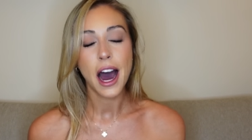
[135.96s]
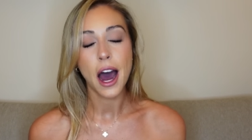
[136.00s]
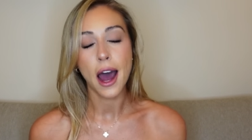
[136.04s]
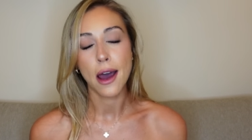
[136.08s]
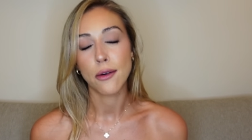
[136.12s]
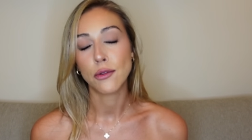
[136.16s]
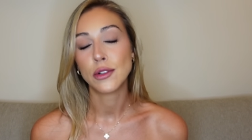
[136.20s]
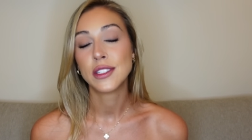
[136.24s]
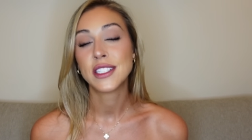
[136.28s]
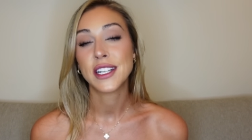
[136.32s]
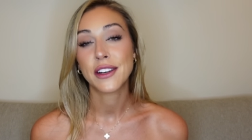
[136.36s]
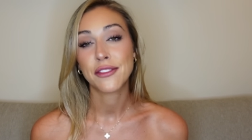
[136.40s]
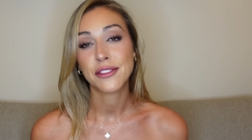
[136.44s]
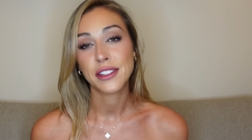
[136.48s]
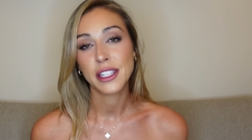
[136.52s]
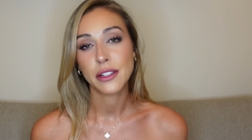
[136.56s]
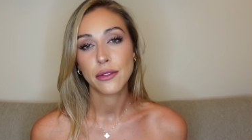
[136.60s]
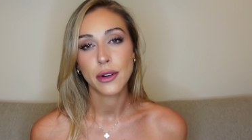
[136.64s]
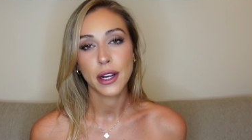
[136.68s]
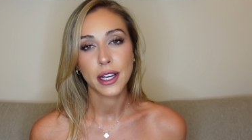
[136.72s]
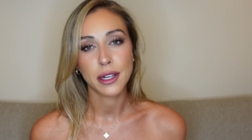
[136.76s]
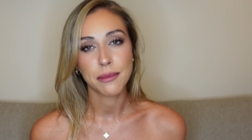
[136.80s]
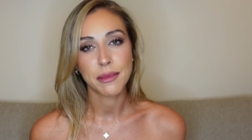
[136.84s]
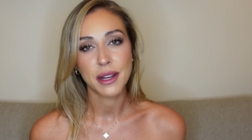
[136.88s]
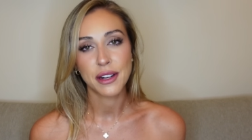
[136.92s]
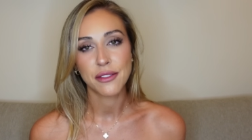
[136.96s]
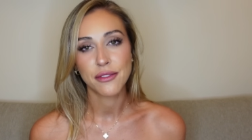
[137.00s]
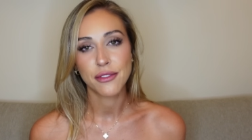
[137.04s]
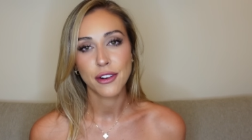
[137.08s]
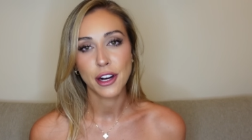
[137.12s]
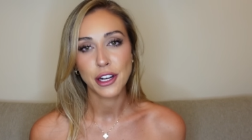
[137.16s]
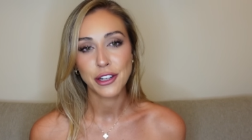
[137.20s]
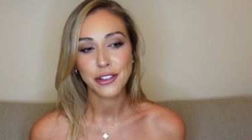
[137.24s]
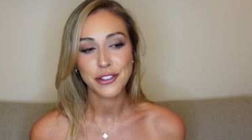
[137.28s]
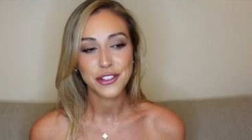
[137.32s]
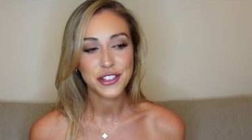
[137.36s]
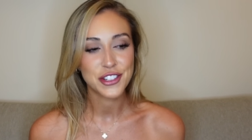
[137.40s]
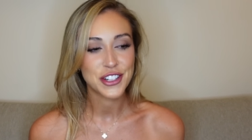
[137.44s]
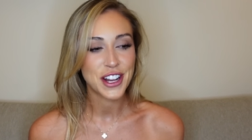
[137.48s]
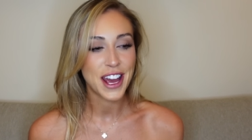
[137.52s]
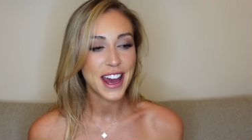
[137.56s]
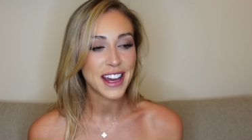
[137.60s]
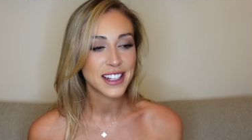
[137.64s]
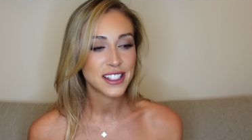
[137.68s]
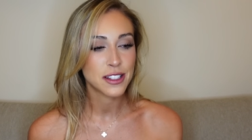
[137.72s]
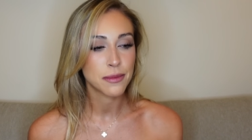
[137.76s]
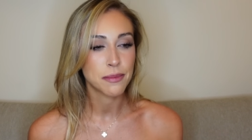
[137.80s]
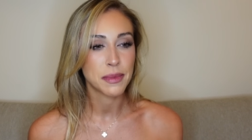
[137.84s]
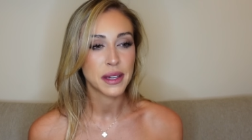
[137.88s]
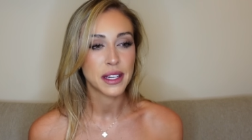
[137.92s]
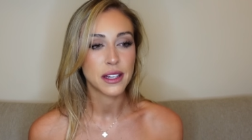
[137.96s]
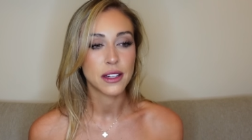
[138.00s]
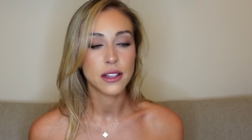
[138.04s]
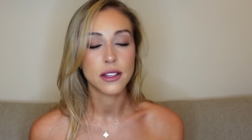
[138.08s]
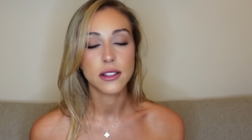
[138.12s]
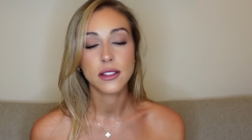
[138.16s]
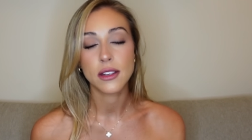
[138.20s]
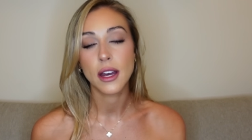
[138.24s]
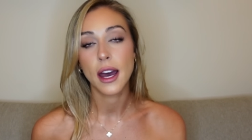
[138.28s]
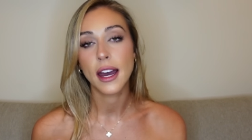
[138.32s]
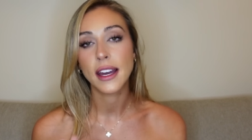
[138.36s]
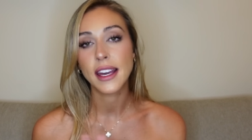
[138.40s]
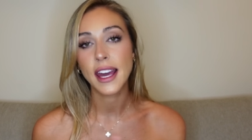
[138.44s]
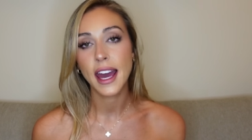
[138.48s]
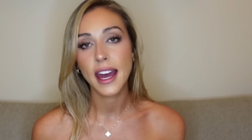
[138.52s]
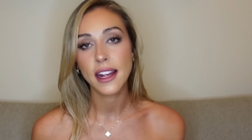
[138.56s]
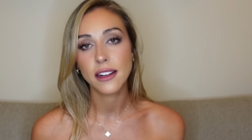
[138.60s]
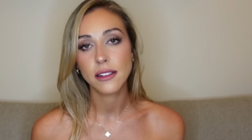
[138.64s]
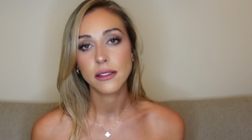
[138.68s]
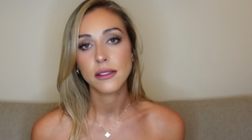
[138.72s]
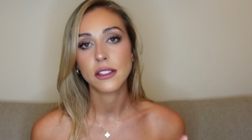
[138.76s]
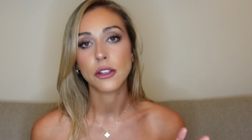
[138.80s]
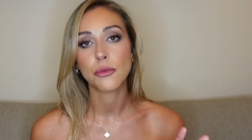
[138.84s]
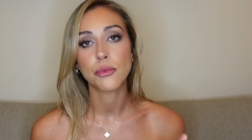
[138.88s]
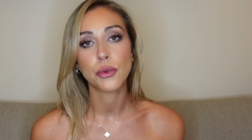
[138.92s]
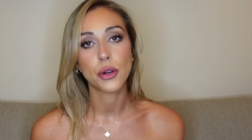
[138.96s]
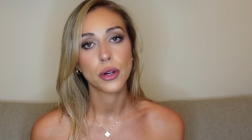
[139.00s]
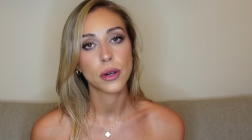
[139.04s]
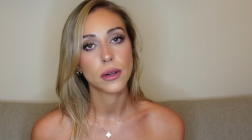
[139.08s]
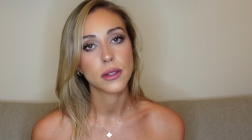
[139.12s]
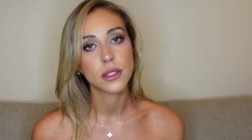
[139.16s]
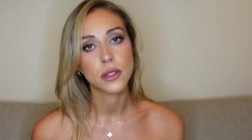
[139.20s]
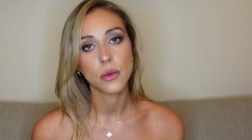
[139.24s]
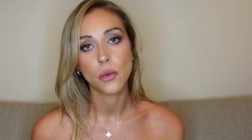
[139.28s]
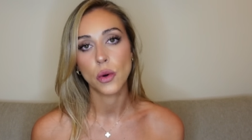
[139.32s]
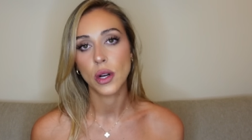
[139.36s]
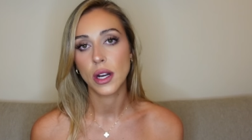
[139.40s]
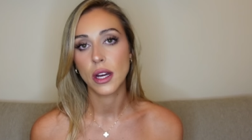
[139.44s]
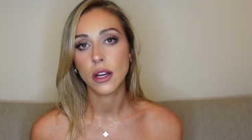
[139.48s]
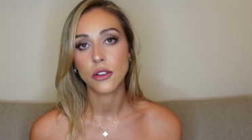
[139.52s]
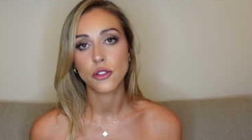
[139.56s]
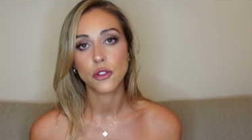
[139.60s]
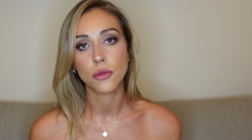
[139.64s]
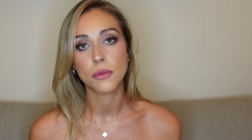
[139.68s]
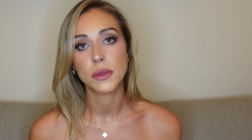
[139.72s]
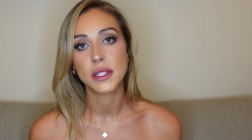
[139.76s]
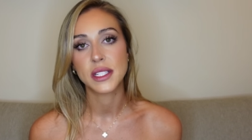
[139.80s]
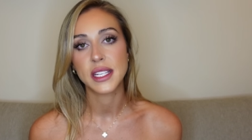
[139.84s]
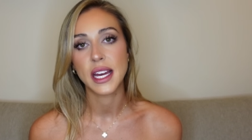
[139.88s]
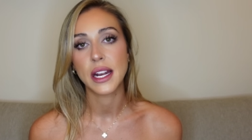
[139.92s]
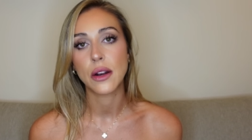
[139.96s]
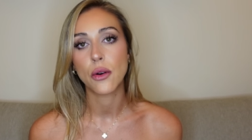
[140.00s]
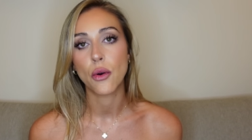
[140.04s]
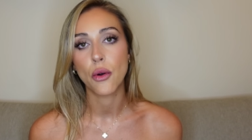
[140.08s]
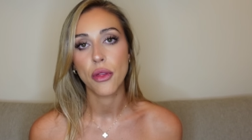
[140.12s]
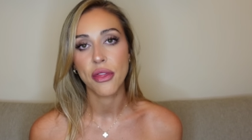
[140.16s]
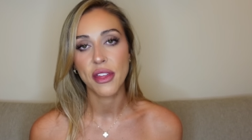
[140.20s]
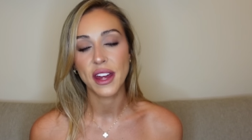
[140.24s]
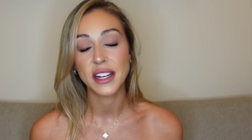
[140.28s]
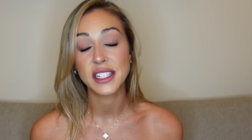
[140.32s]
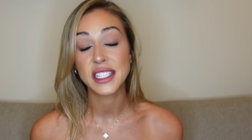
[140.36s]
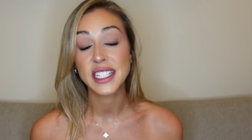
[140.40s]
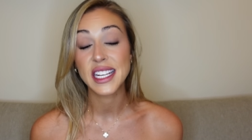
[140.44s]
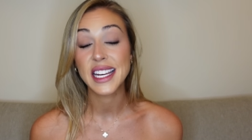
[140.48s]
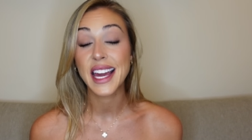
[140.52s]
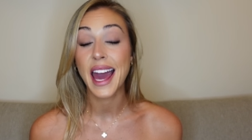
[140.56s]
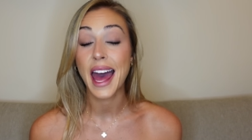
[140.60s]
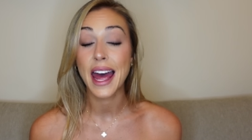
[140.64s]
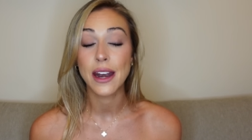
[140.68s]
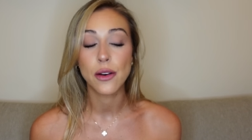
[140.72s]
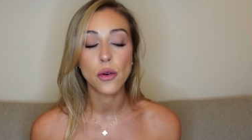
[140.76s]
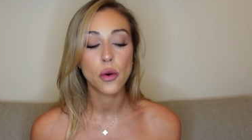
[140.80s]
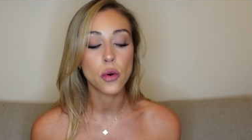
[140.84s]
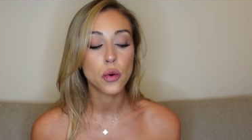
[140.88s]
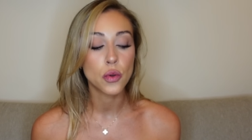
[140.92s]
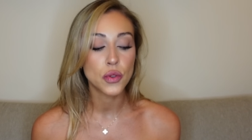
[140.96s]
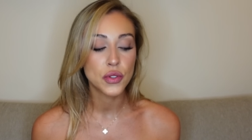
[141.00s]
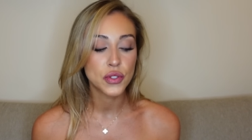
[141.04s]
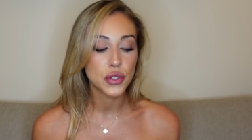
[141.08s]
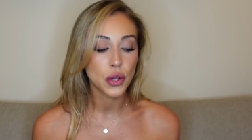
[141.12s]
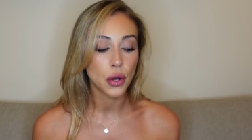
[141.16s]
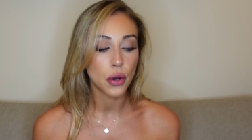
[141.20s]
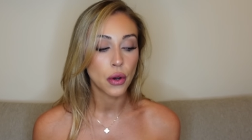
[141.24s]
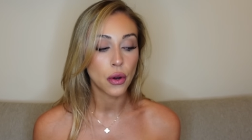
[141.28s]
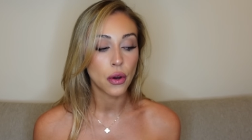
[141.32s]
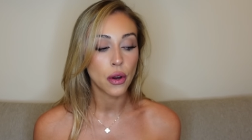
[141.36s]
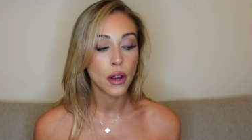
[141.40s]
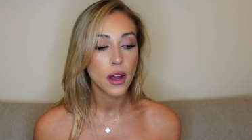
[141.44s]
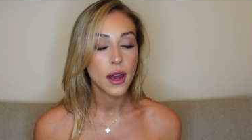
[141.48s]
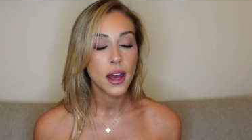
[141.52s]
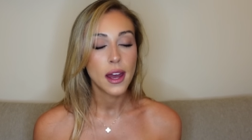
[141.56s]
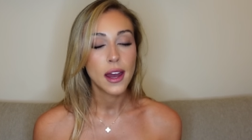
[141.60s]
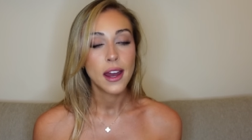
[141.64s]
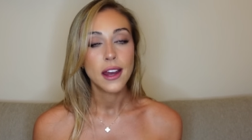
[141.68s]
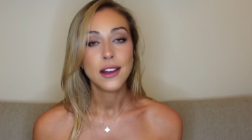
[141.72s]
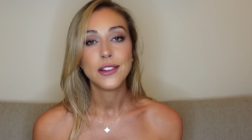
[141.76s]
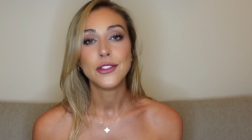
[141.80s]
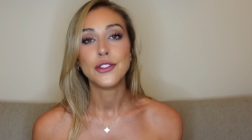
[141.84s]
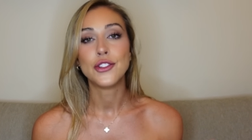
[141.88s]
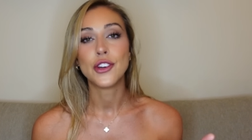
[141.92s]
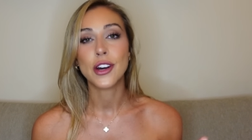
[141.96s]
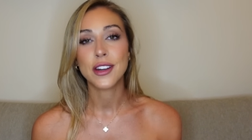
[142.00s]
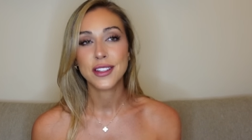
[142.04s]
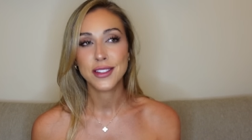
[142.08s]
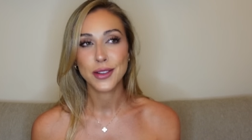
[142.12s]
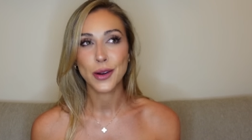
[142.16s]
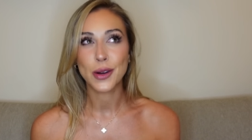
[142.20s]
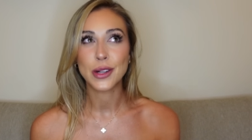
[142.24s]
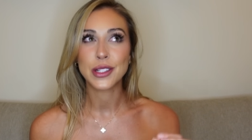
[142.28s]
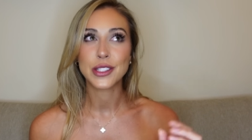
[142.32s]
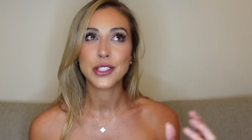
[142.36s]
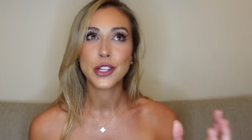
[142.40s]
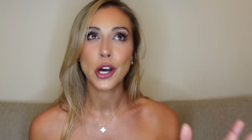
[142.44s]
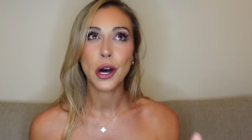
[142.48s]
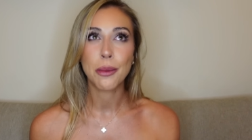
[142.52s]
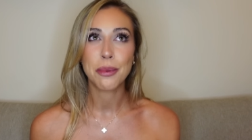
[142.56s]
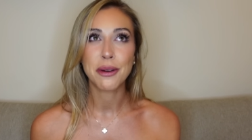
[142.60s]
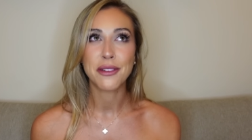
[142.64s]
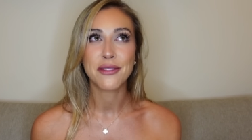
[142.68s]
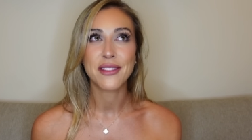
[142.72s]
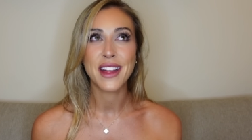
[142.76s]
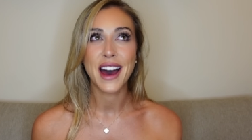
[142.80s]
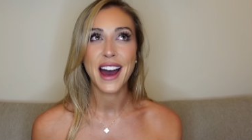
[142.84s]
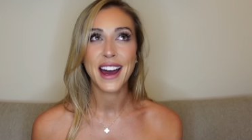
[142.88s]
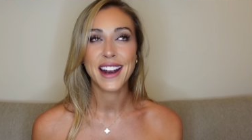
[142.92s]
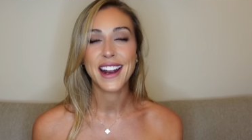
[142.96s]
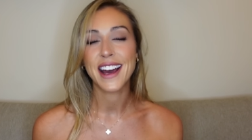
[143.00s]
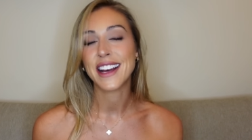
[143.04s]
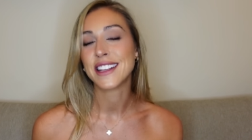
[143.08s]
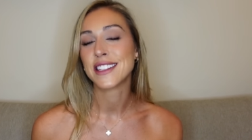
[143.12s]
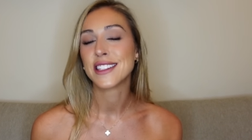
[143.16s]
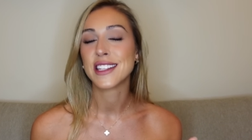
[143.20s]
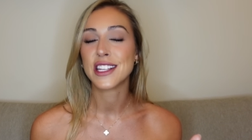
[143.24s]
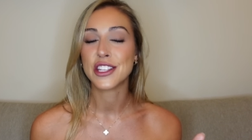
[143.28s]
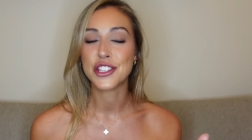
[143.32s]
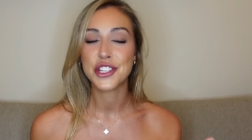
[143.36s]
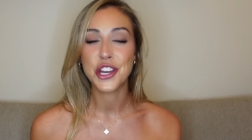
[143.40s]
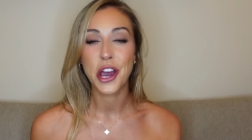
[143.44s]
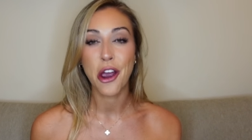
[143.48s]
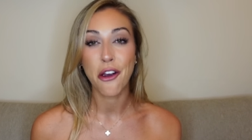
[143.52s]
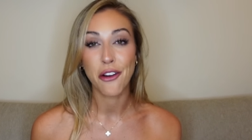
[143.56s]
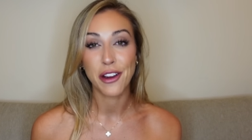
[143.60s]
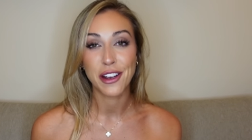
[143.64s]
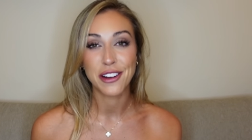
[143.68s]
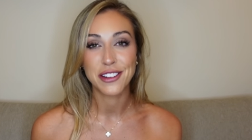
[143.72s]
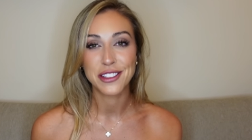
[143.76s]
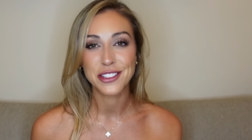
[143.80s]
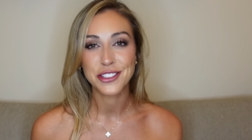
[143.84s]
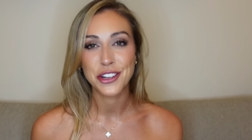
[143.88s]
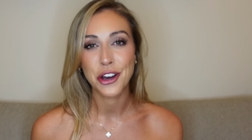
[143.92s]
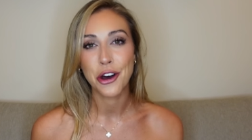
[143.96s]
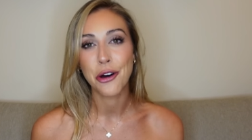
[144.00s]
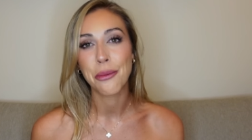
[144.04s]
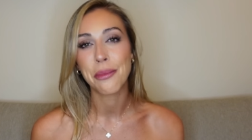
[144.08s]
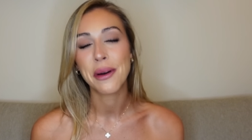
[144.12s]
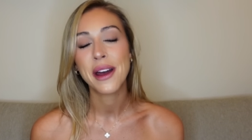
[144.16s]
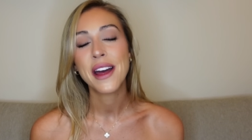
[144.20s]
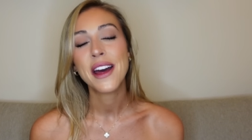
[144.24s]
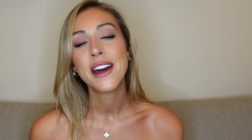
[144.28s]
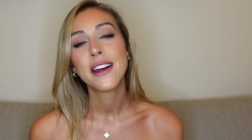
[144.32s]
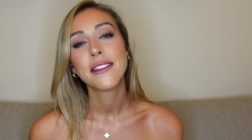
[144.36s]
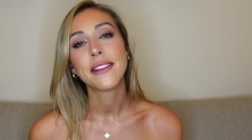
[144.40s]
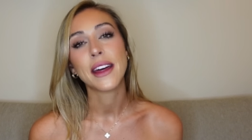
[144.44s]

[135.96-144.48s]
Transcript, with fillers: I would definitely recommend FragranceNet because again, their products are 100% authentic, and also just on top of that, as a cherry on top,